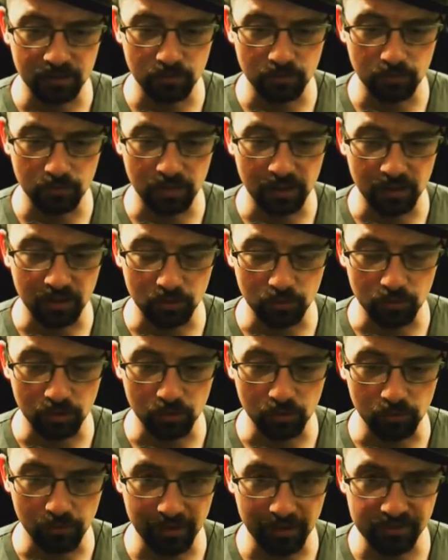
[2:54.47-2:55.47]

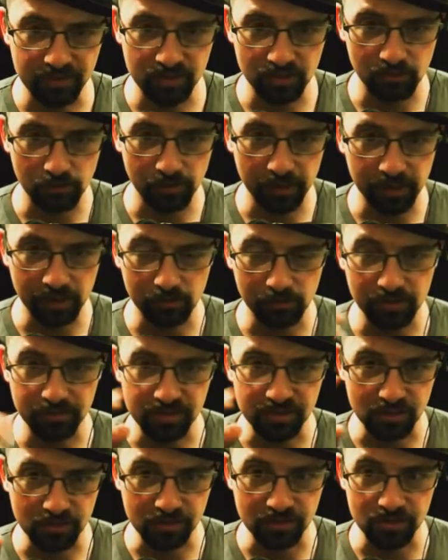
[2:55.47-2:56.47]
rifts or greater rifts.
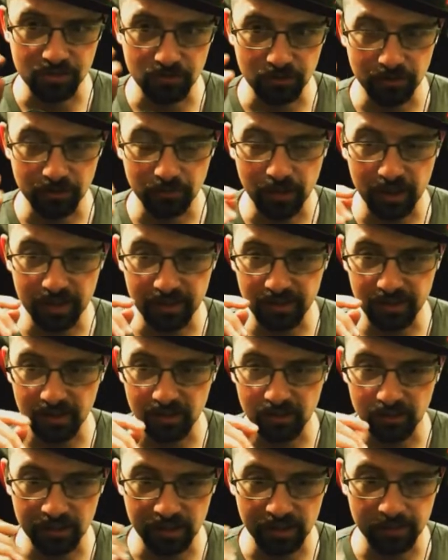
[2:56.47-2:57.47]
Those three right there are
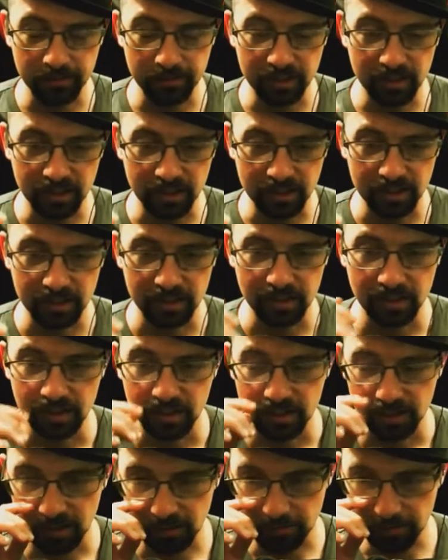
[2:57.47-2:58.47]
going to be like
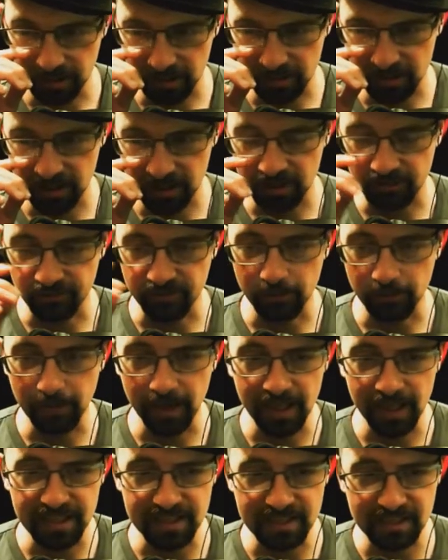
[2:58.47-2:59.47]
the big thing. For
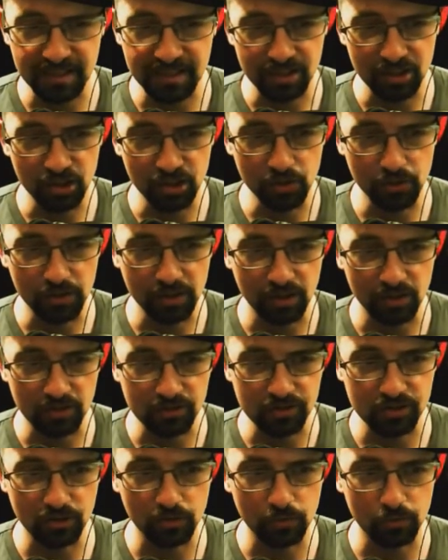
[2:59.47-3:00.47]
mats, you could
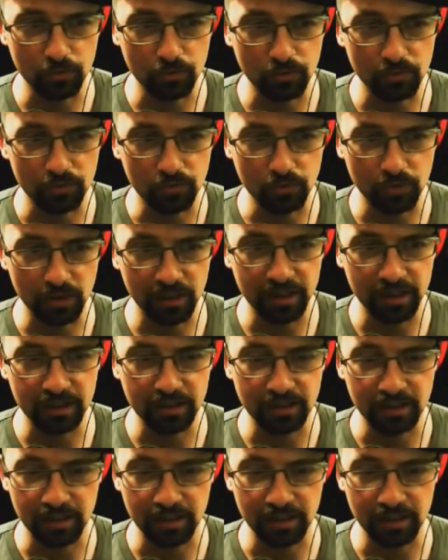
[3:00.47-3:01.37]
also run